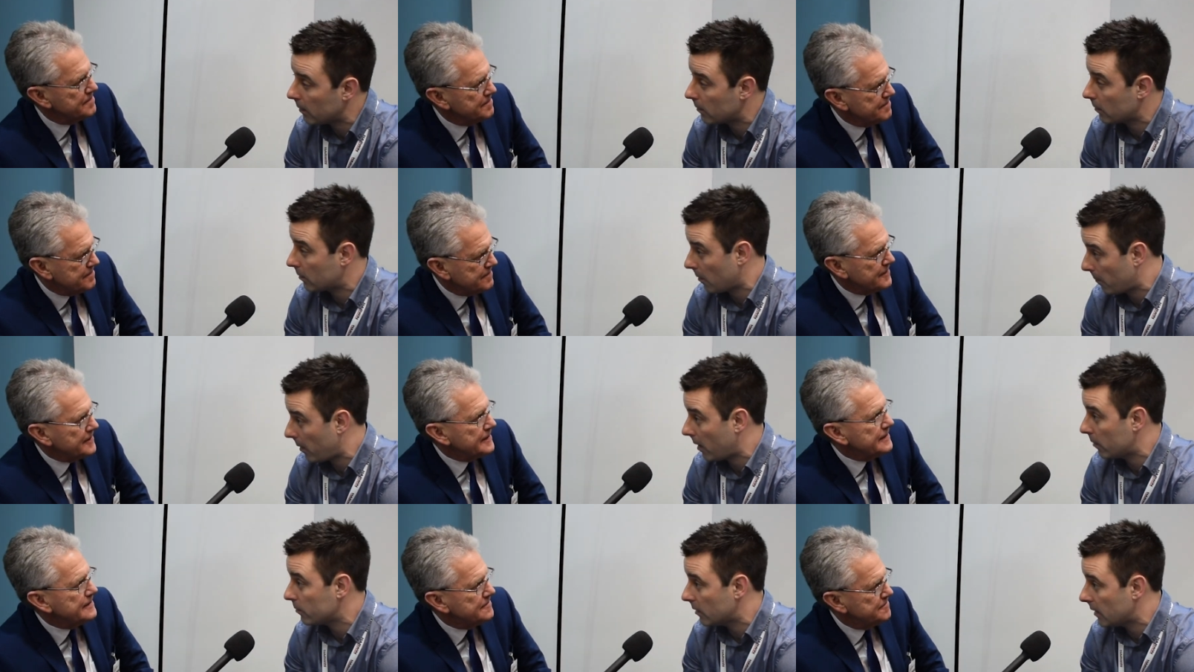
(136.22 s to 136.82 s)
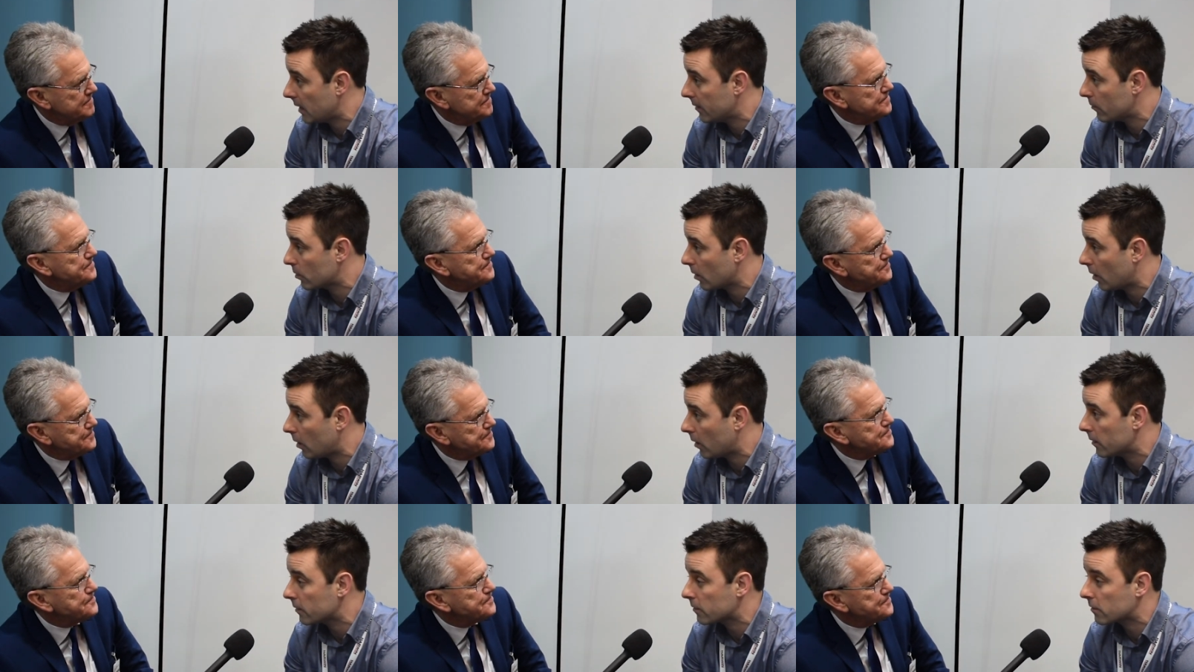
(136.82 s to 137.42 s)
Speaker 1: component level
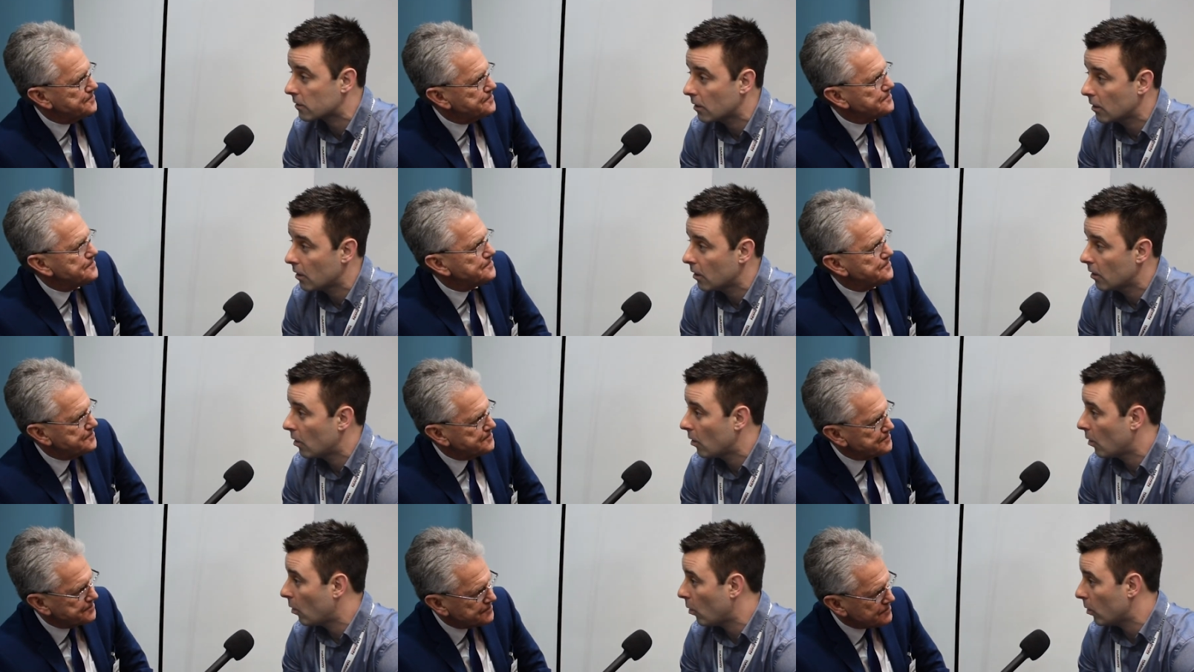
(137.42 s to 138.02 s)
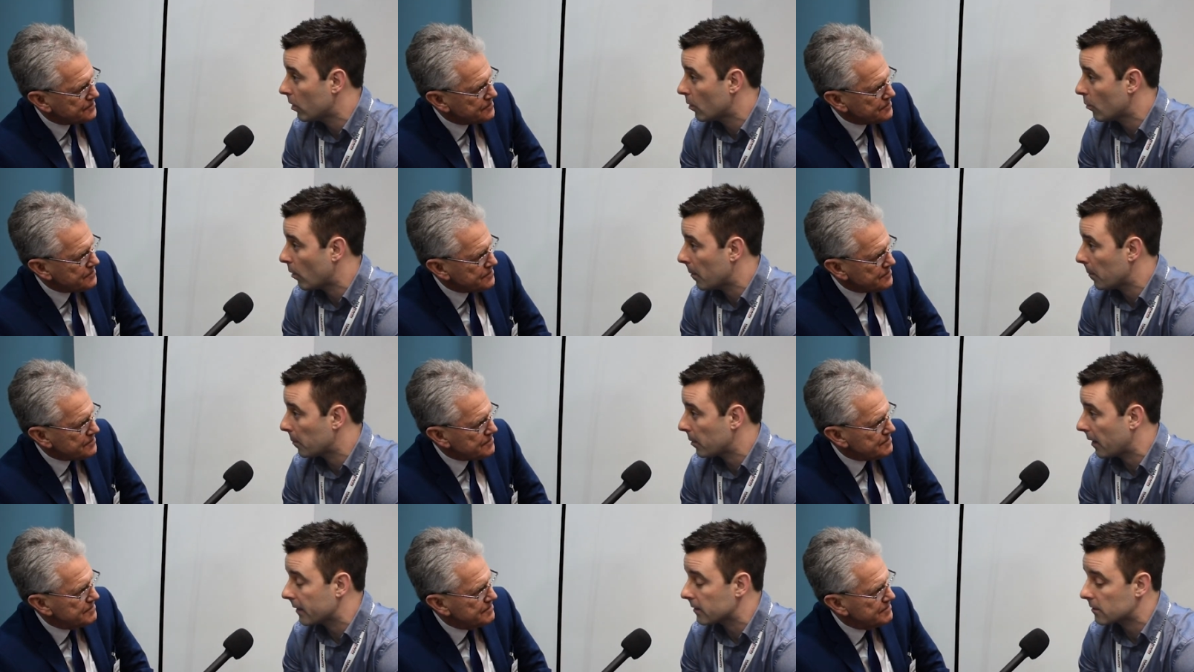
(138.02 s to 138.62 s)
guys, all in one
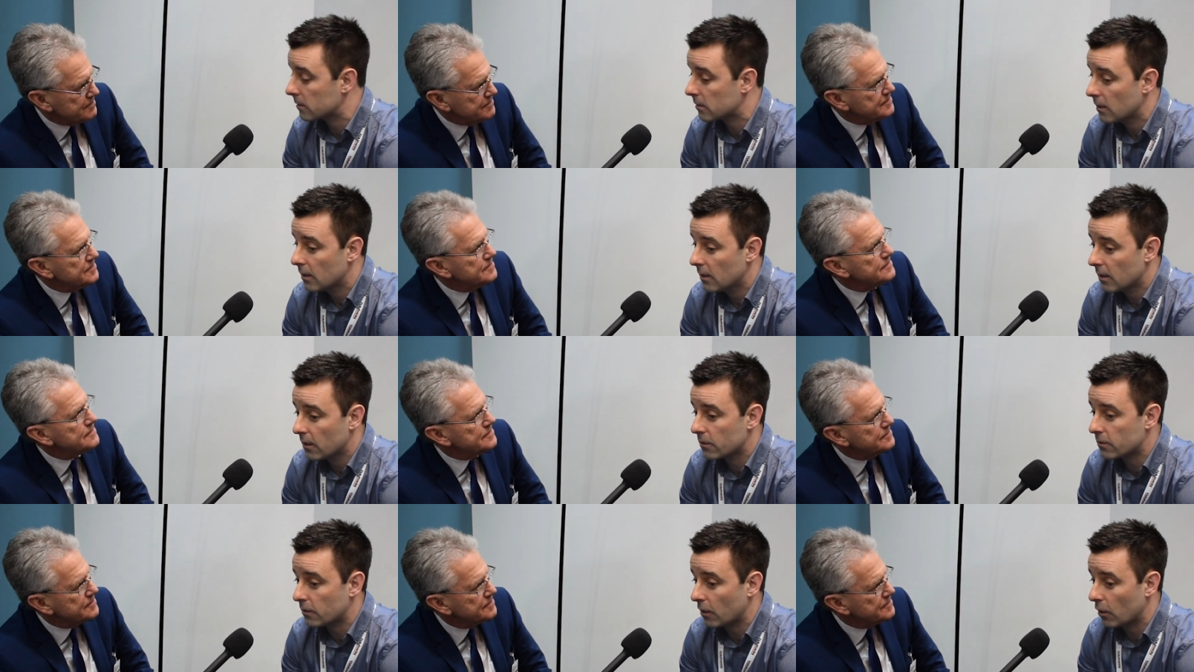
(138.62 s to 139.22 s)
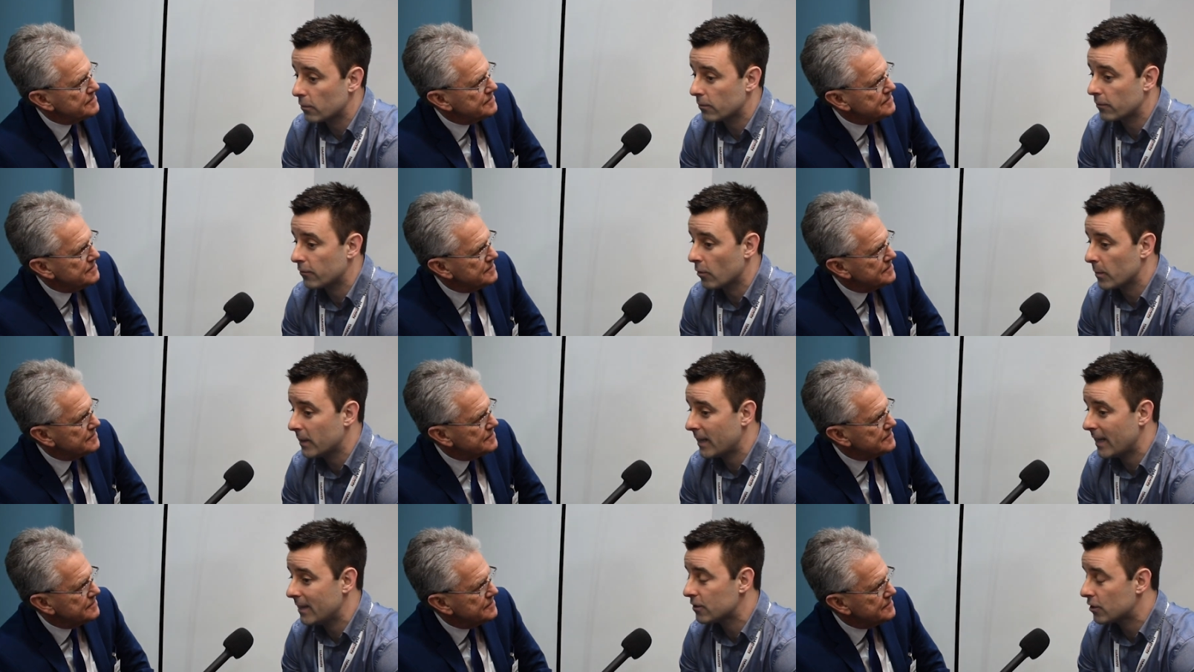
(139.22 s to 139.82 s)
place. So, from
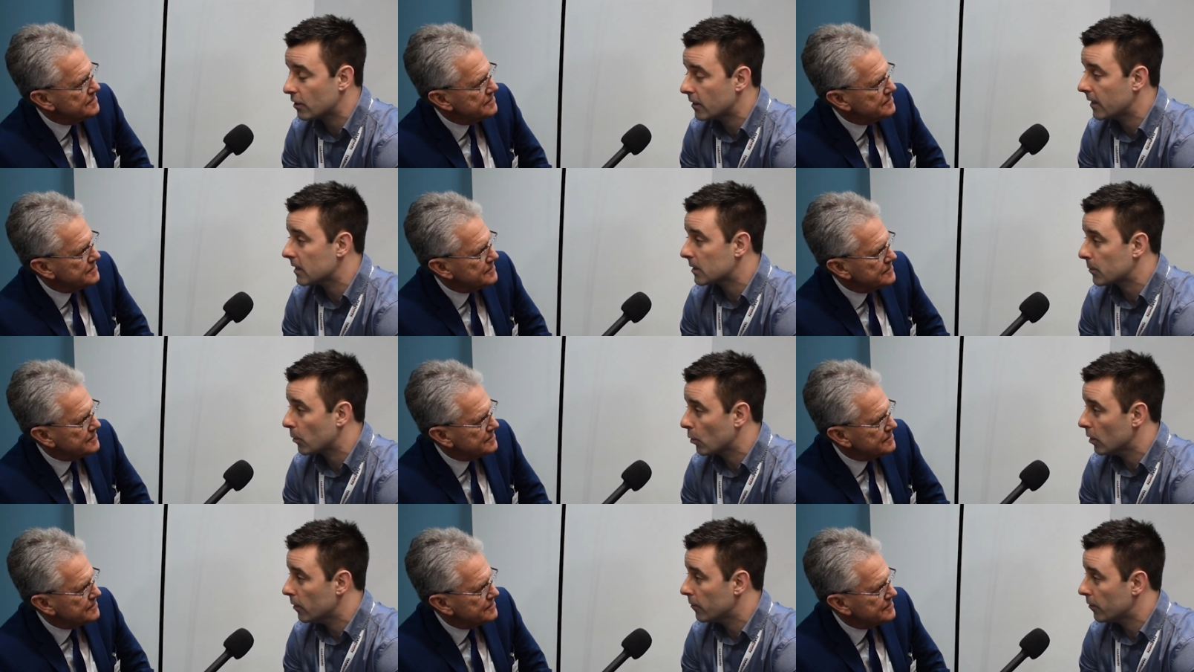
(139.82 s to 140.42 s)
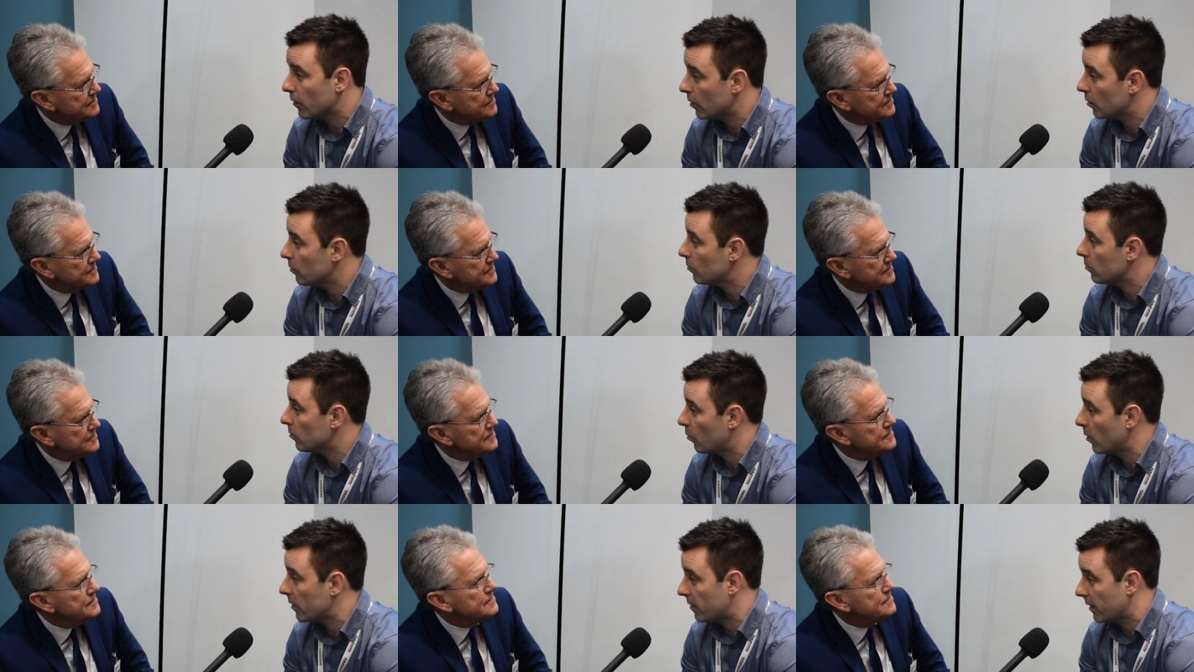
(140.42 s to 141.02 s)
an engineer's point of view,
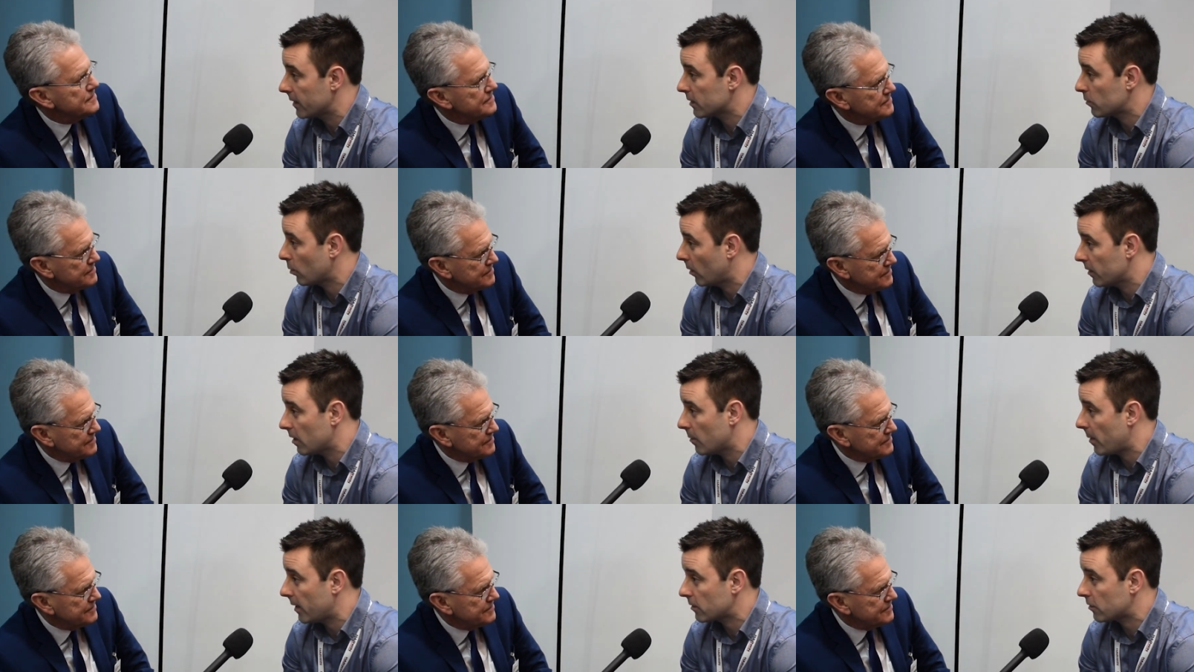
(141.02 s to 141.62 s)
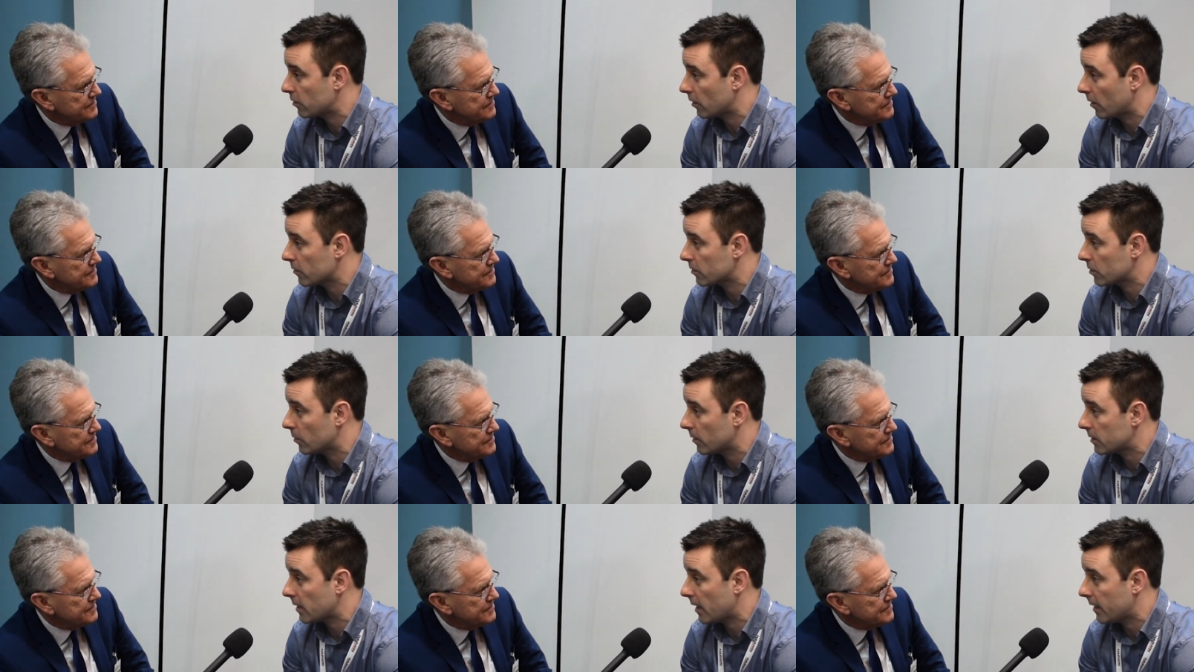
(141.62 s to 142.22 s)
we think it's one of the best shows
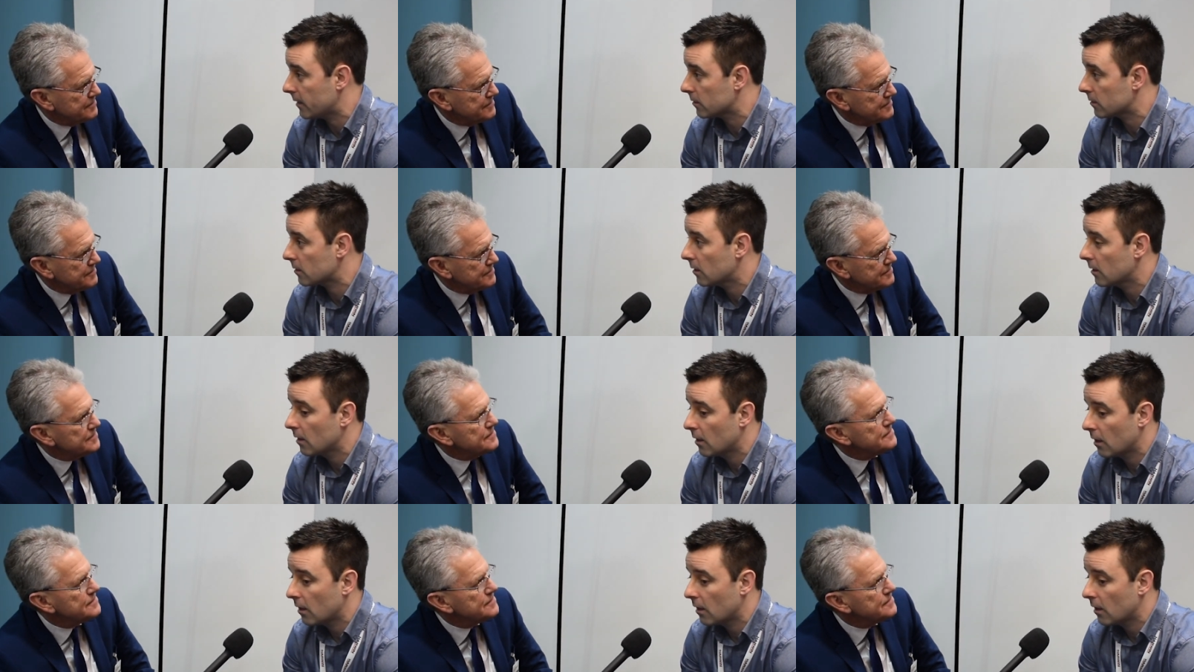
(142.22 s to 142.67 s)
to attend.